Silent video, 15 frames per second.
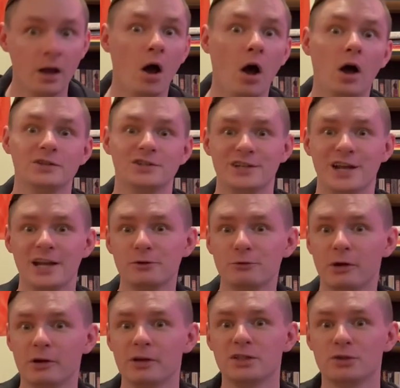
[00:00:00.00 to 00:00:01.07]
On
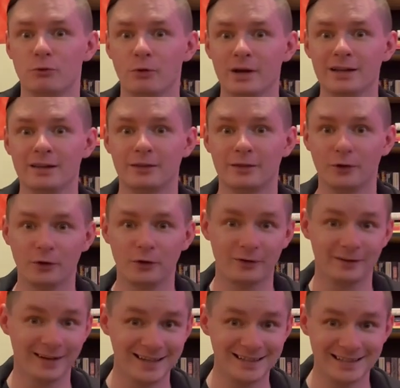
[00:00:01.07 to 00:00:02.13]
January 23rd,
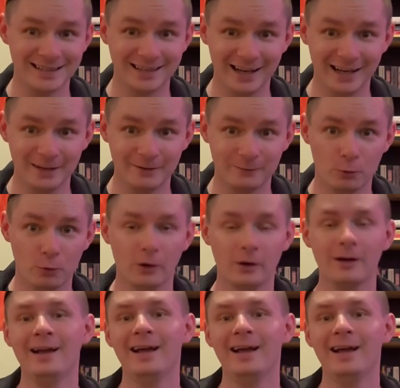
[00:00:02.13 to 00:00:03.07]
1984,